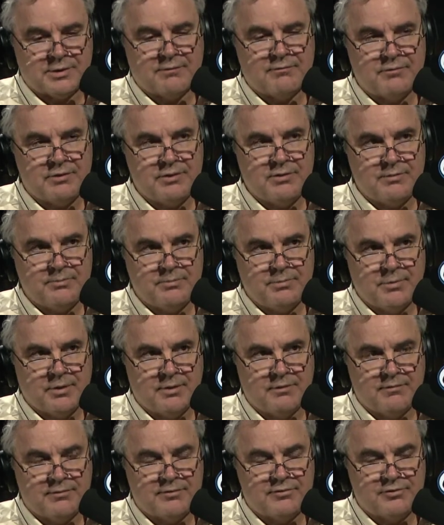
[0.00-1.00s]
of the
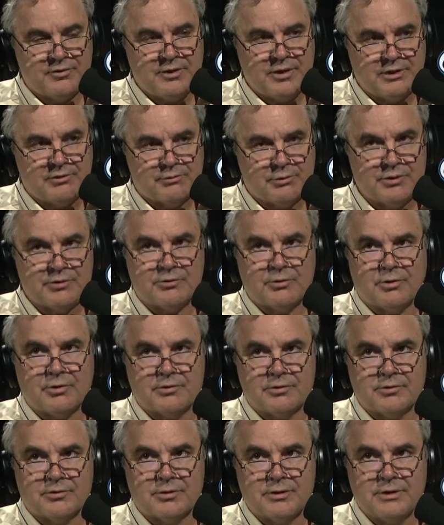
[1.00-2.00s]
of CH
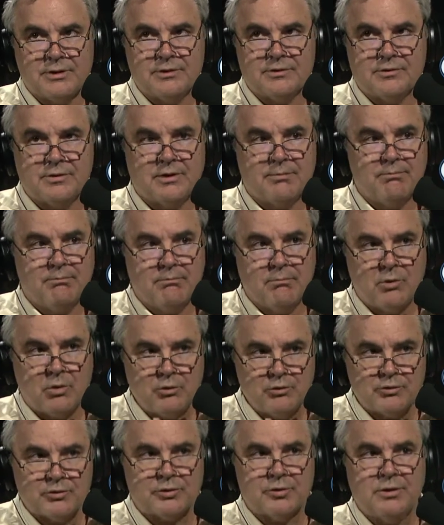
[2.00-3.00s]
Resources is that
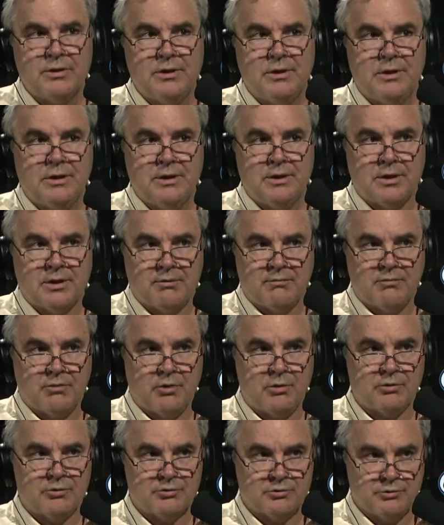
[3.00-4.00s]
most of
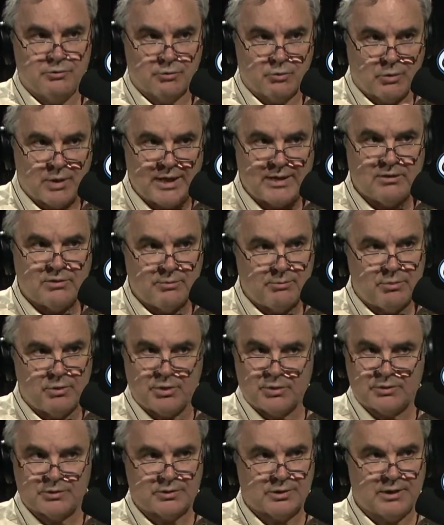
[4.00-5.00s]
those who write the
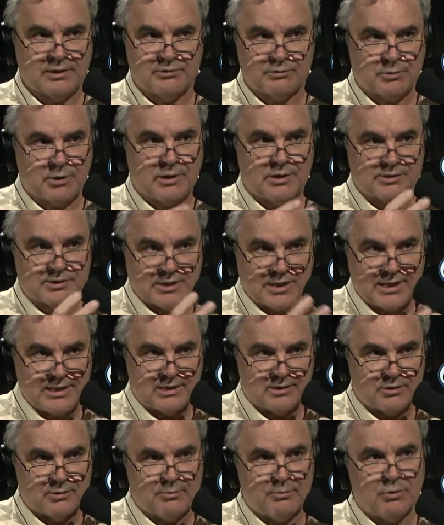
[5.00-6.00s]
books as well as
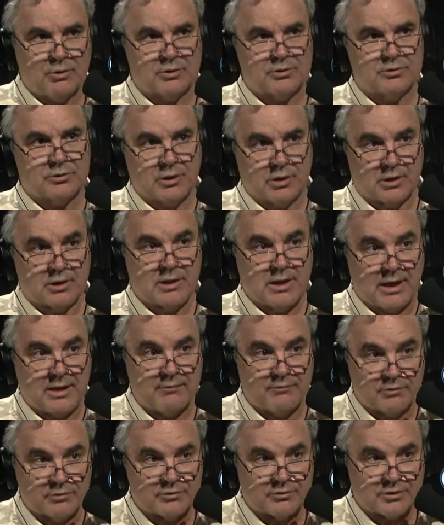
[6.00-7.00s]
edit the books are
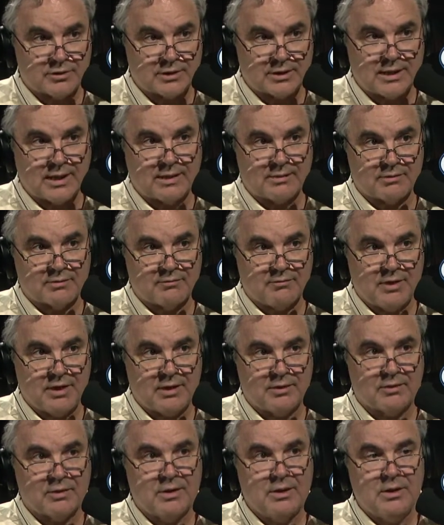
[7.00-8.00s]
converts to the Catholic
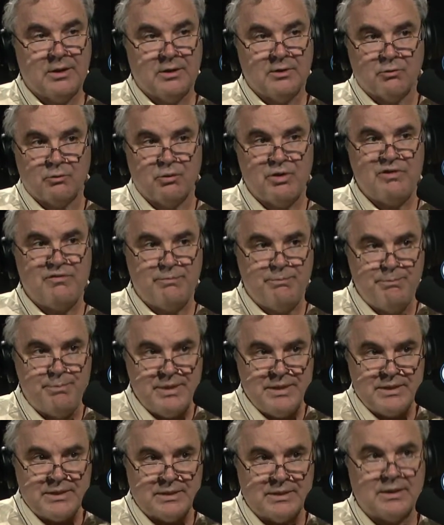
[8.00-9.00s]
faith. We've
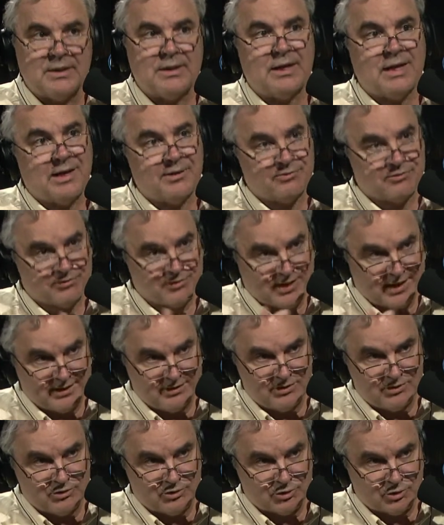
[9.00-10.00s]
been outside
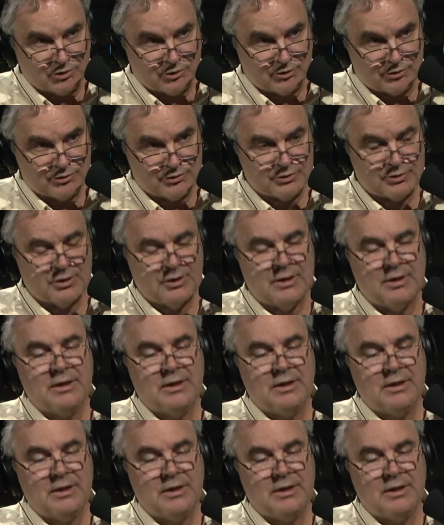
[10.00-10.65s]
the church,